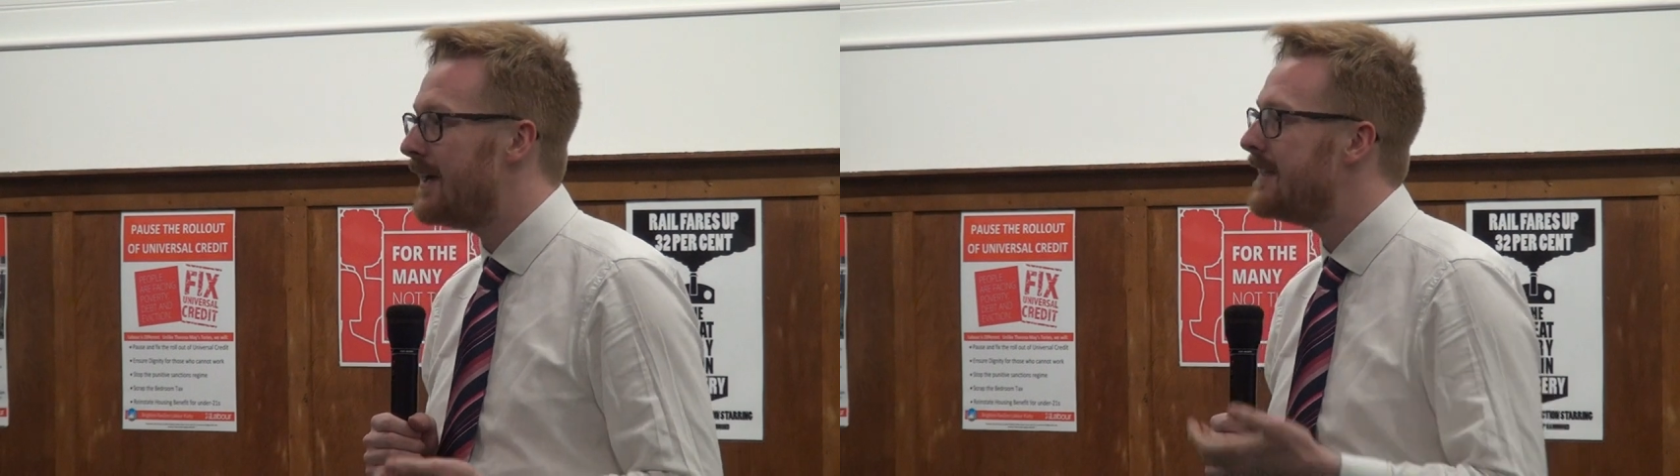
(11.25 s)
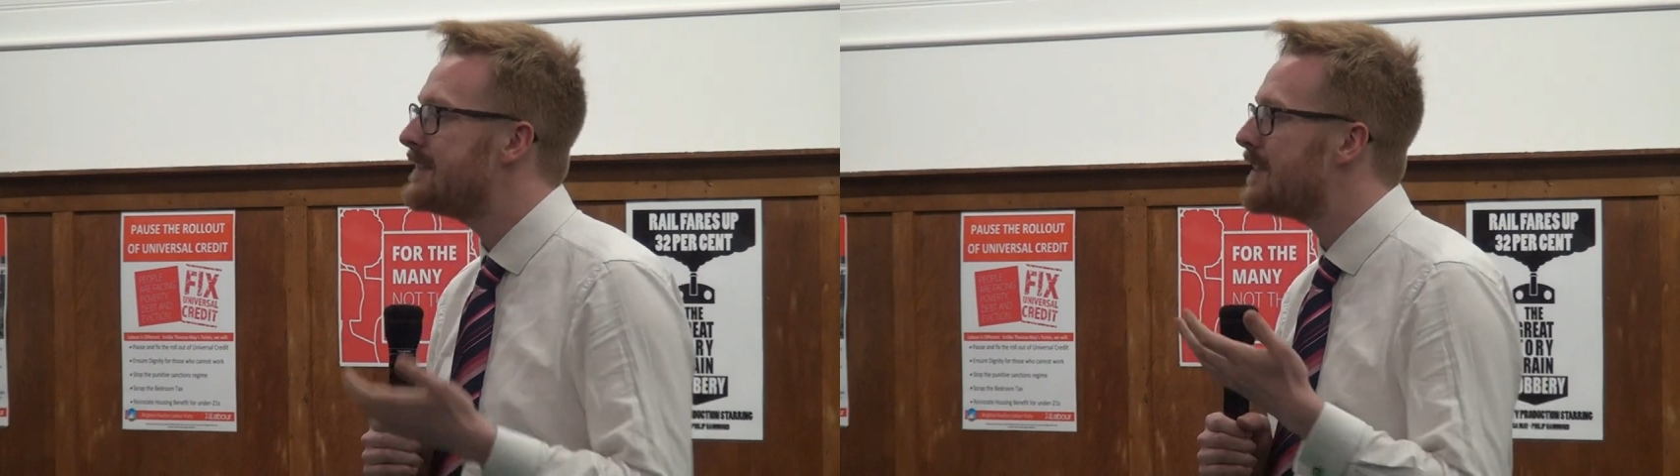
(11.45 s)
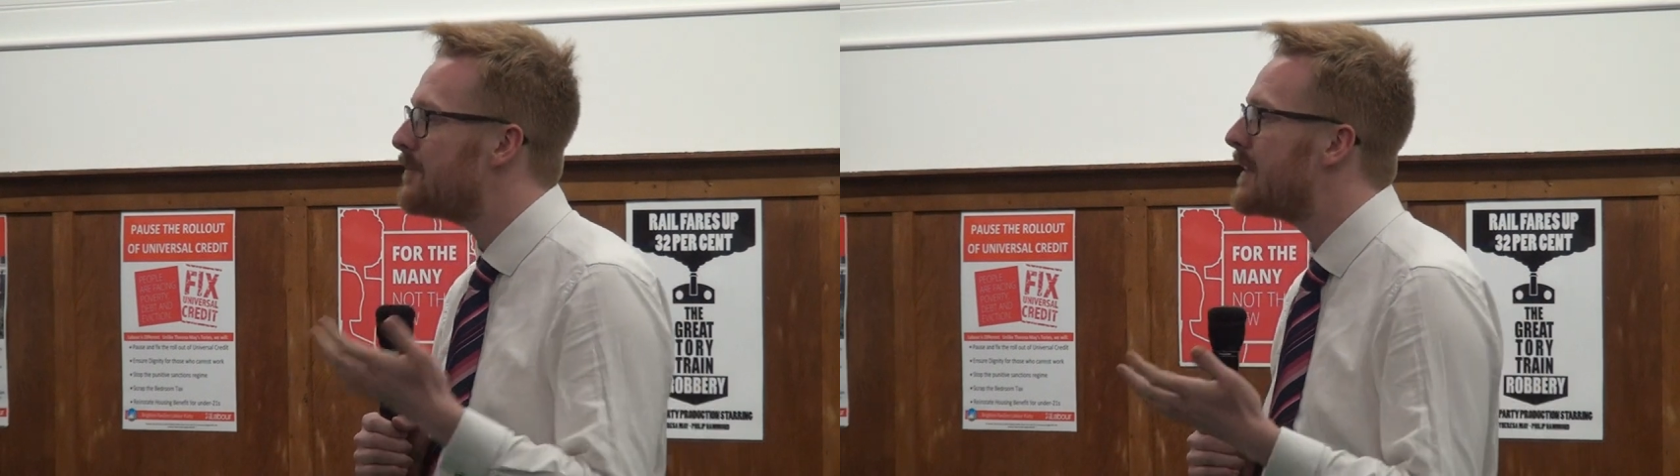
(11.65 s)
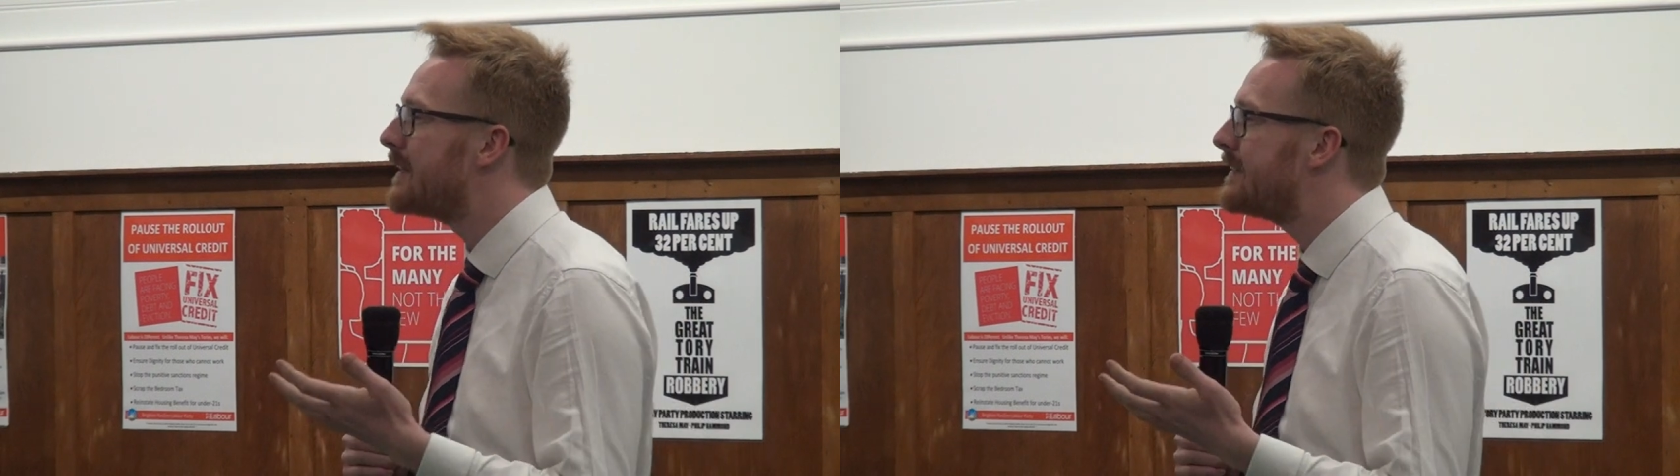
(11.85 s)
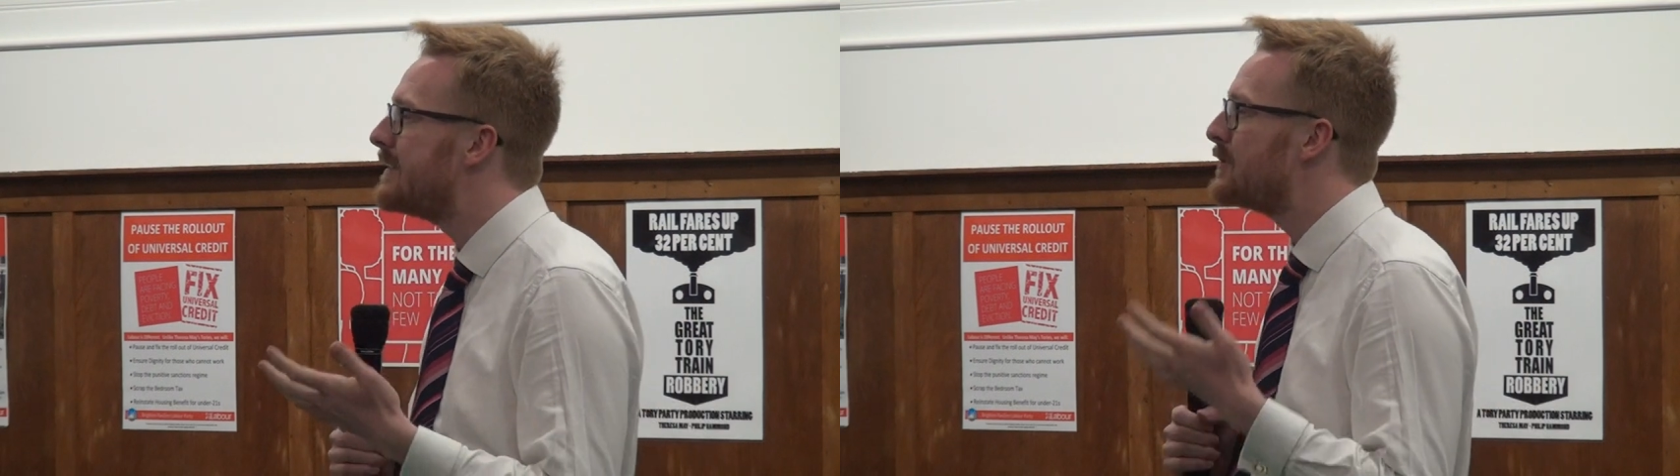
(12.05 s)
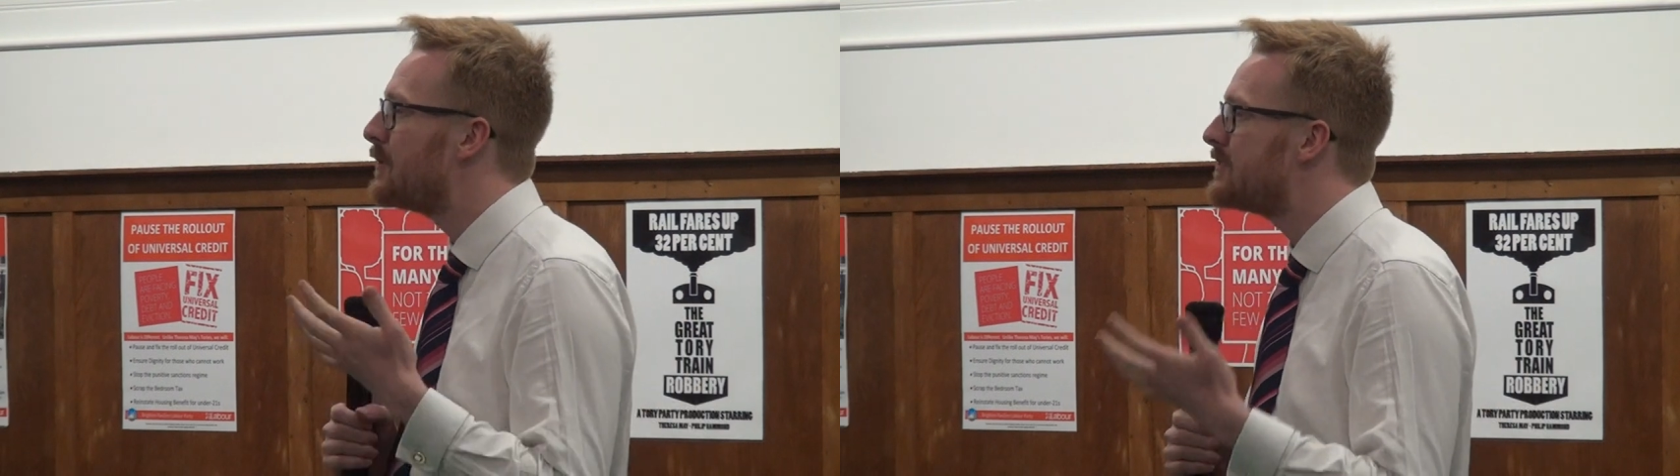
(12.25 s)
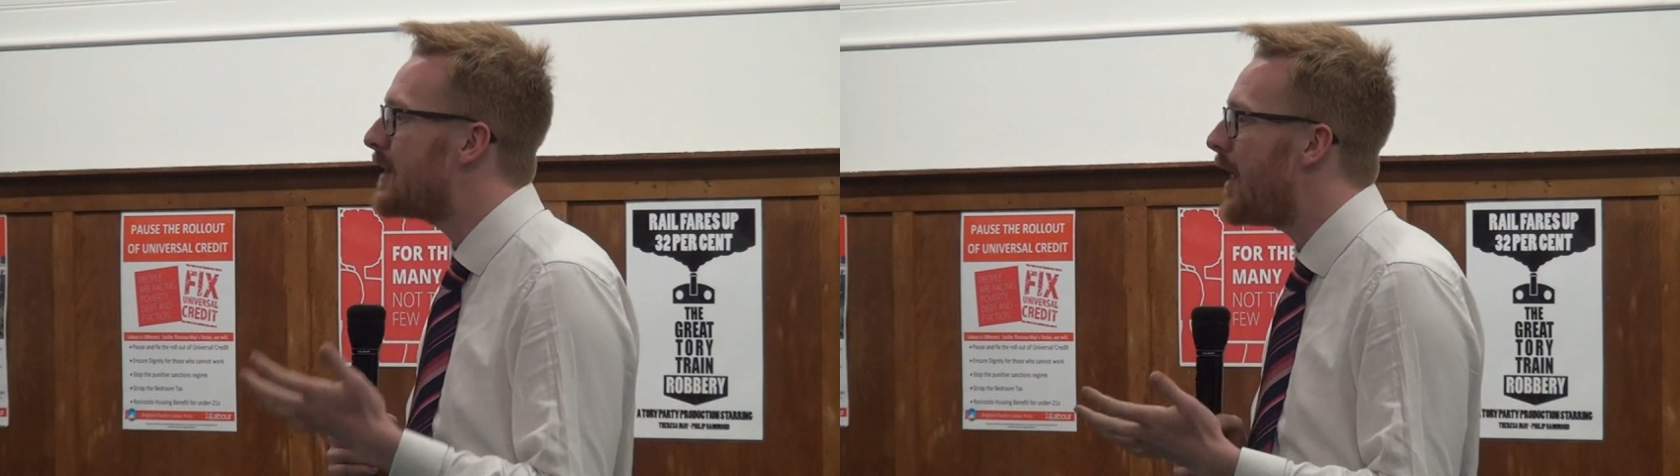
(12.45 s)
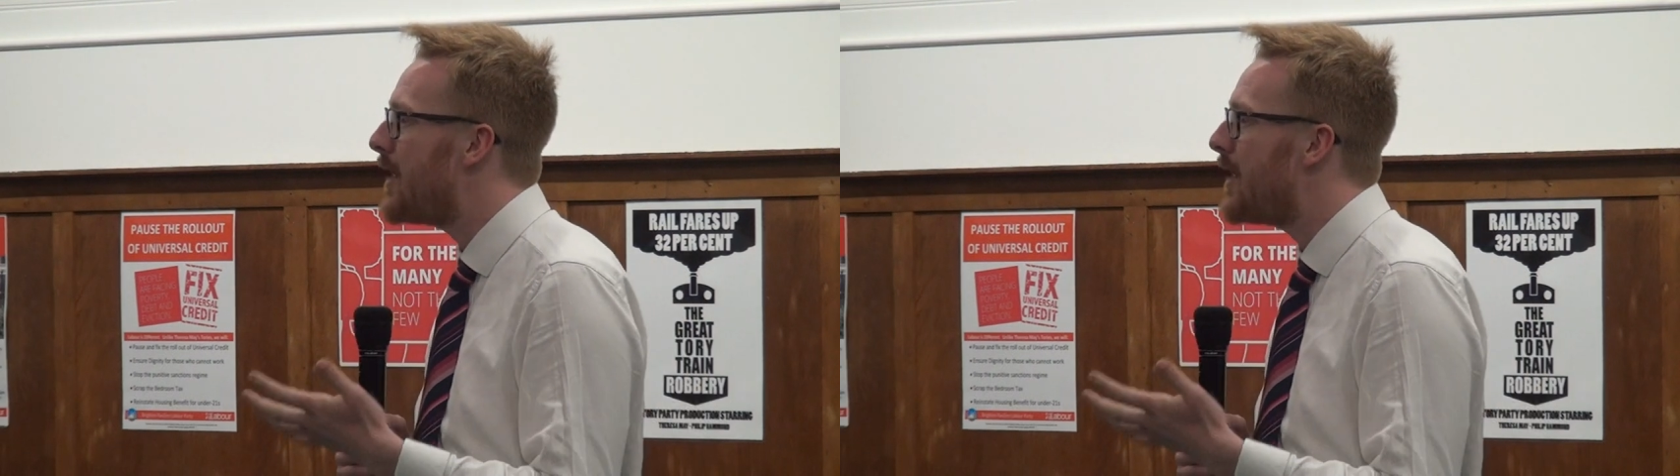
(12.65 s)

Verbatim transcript: is something that is also